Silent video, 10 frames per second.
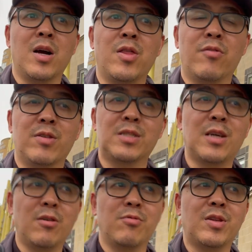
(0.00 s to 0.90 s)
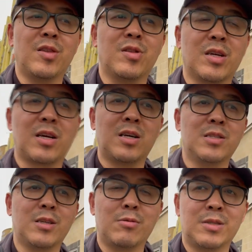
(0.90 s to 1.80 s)
The result that the
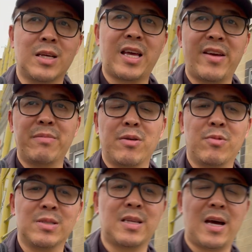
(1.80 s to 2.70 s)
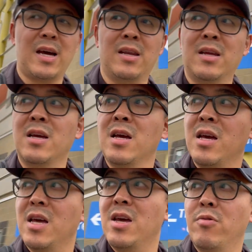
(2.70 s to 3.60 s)
consultant gave me was that
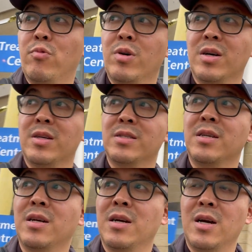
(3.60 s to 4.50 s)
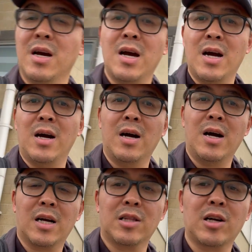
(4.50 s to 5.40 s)
it was
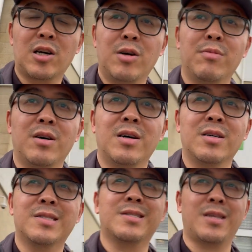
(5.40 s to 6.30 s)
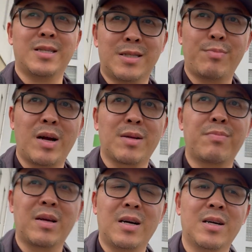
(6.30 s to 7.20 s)
glaucoma suspect
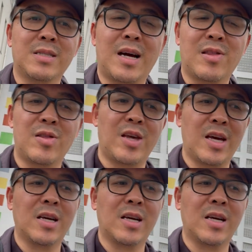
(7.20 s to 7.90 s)
because I think